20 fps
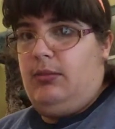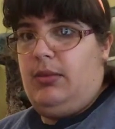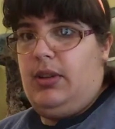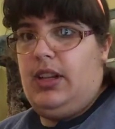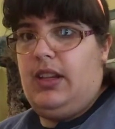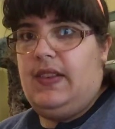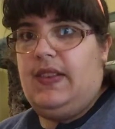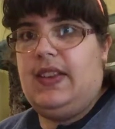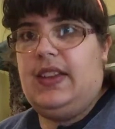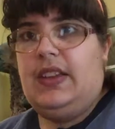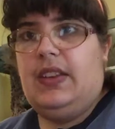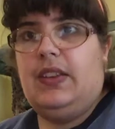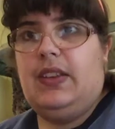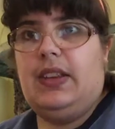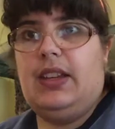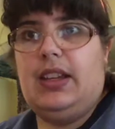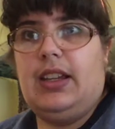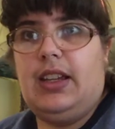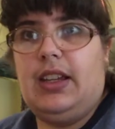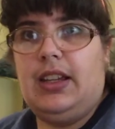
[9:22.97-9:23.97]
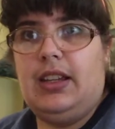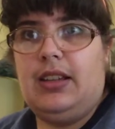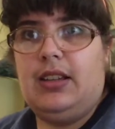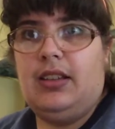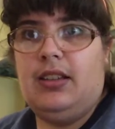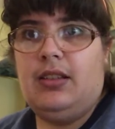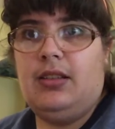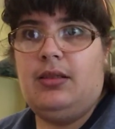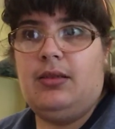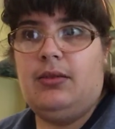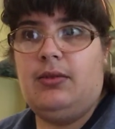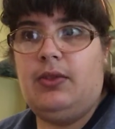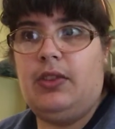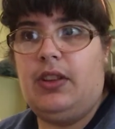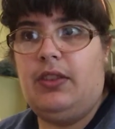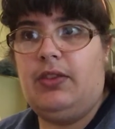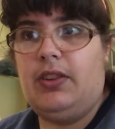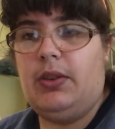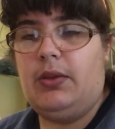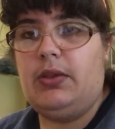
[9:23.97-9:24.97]
pieces, and for
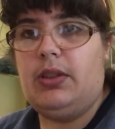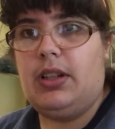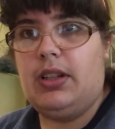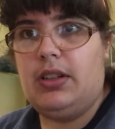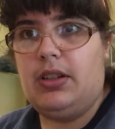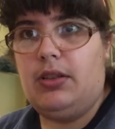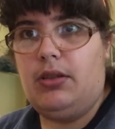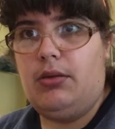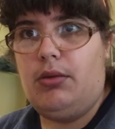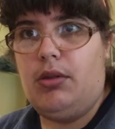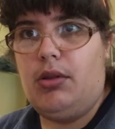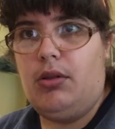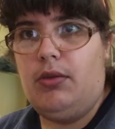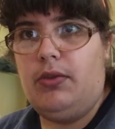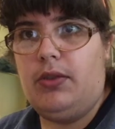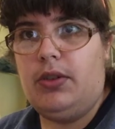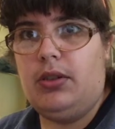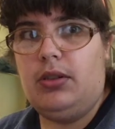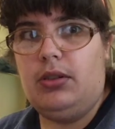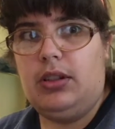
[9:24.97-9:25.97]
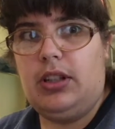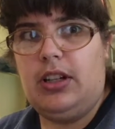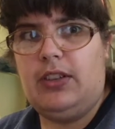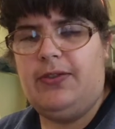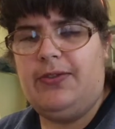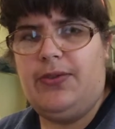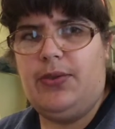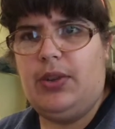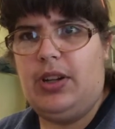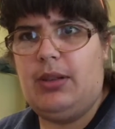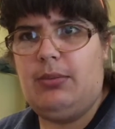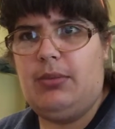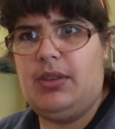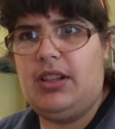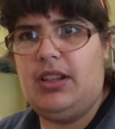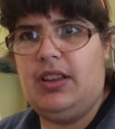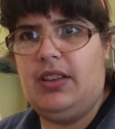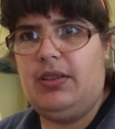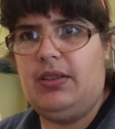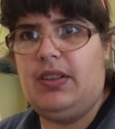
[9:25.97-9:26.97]
this video not to go over like 40
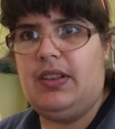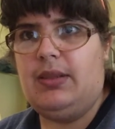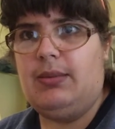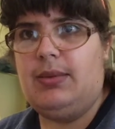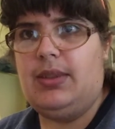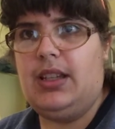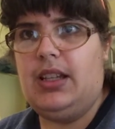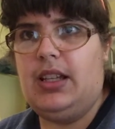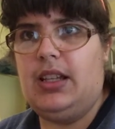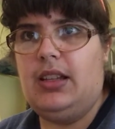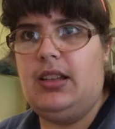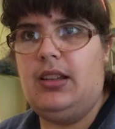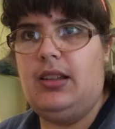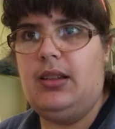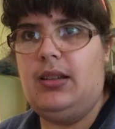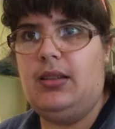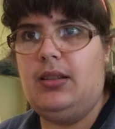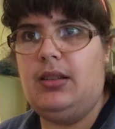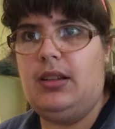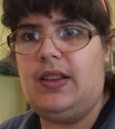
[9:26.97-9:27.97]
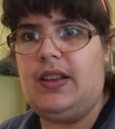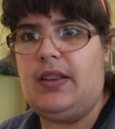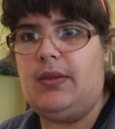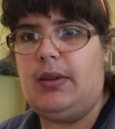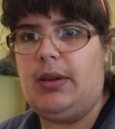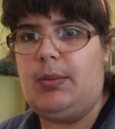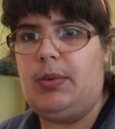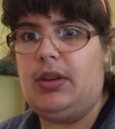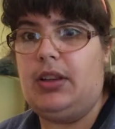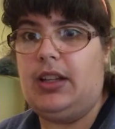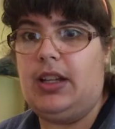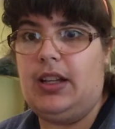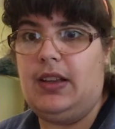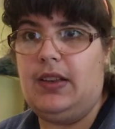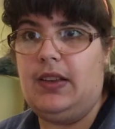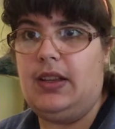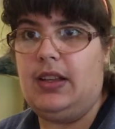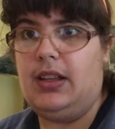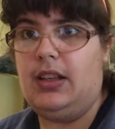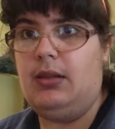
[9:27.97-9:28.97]
minutes or something, because that's what happened
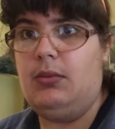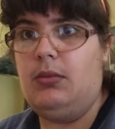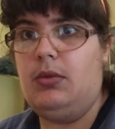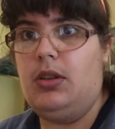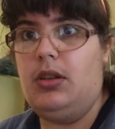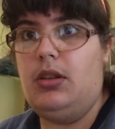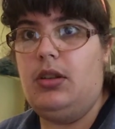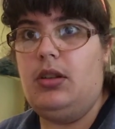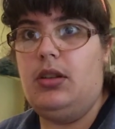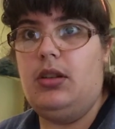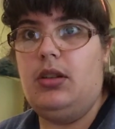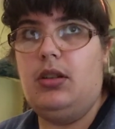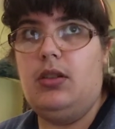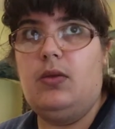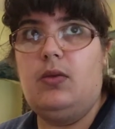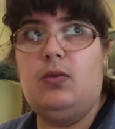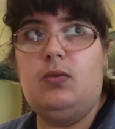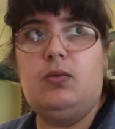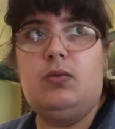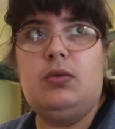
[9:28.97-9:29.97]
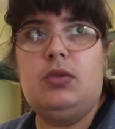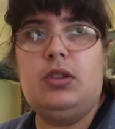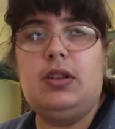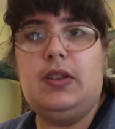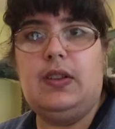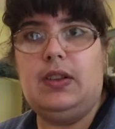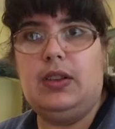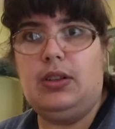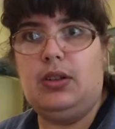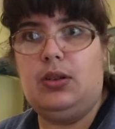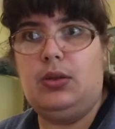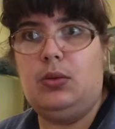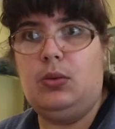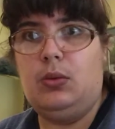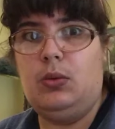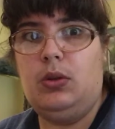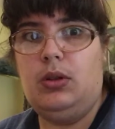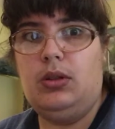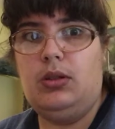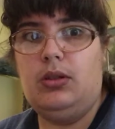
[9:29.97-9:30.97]
last time.
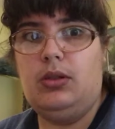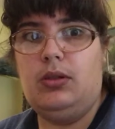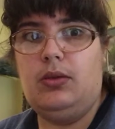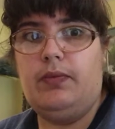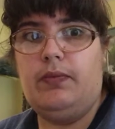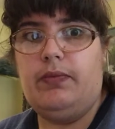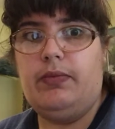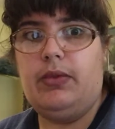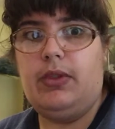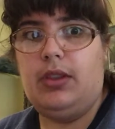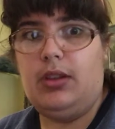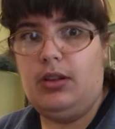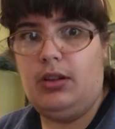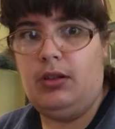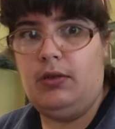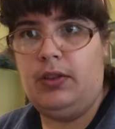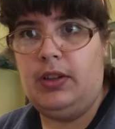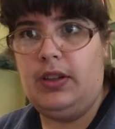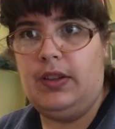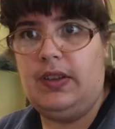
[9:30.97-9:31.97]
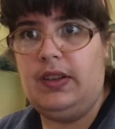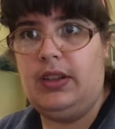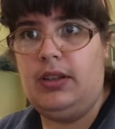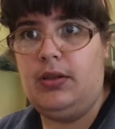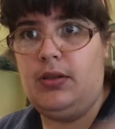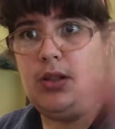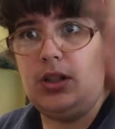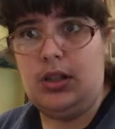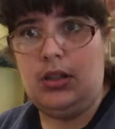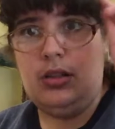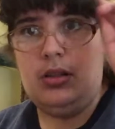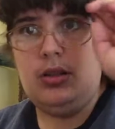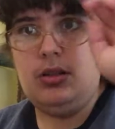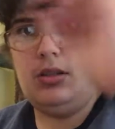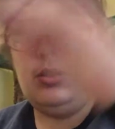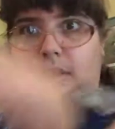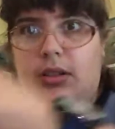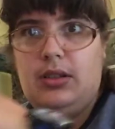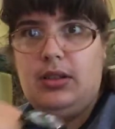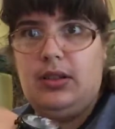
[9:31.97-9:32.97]
So hopefully I'll see you all
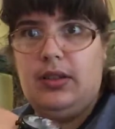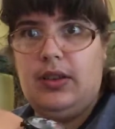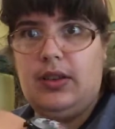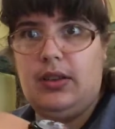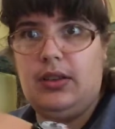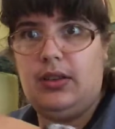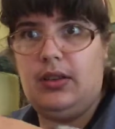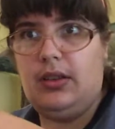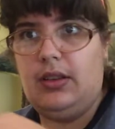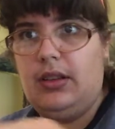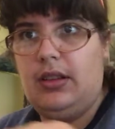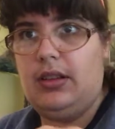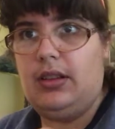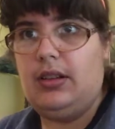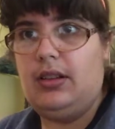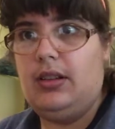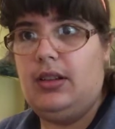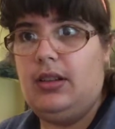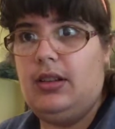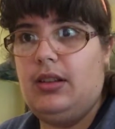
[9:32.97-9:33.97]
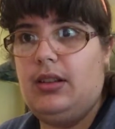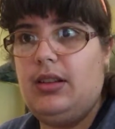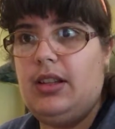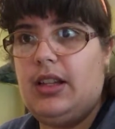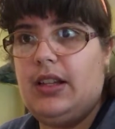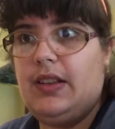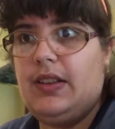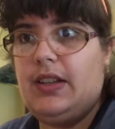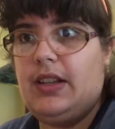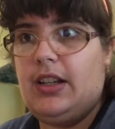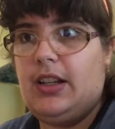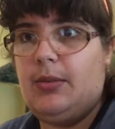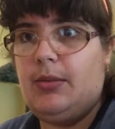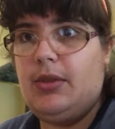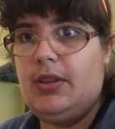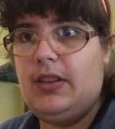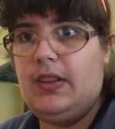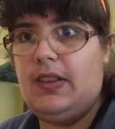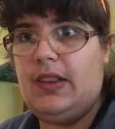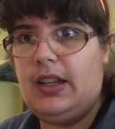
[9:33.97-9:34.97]
next time.
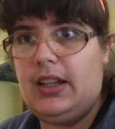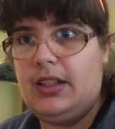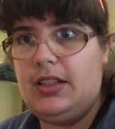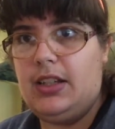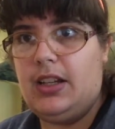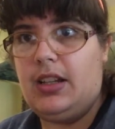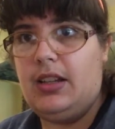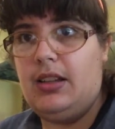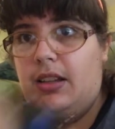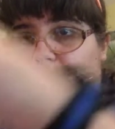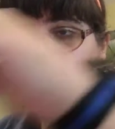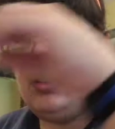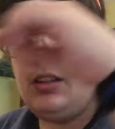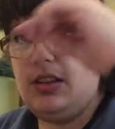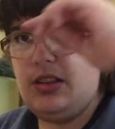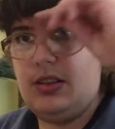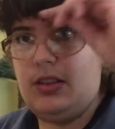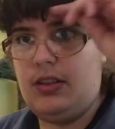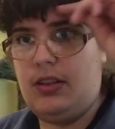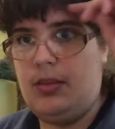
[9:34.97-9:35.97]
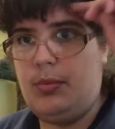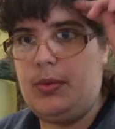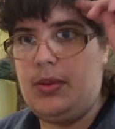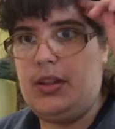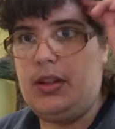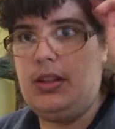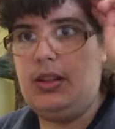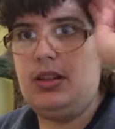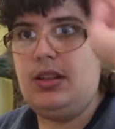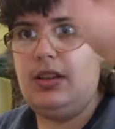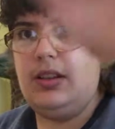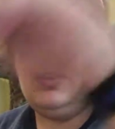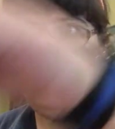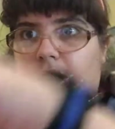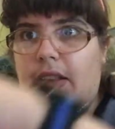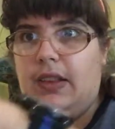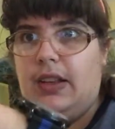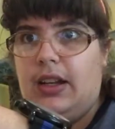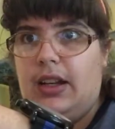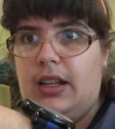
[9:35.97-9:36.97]
Second Child Starspawn
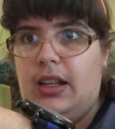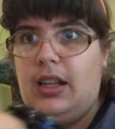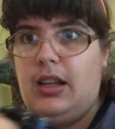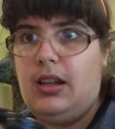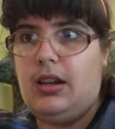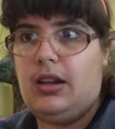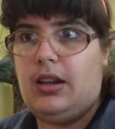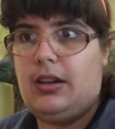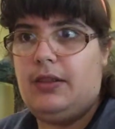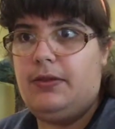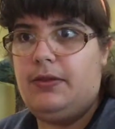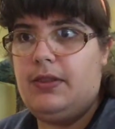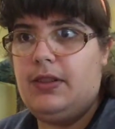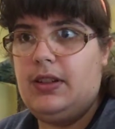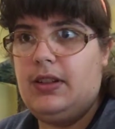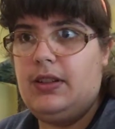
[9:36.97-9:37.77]
signing off.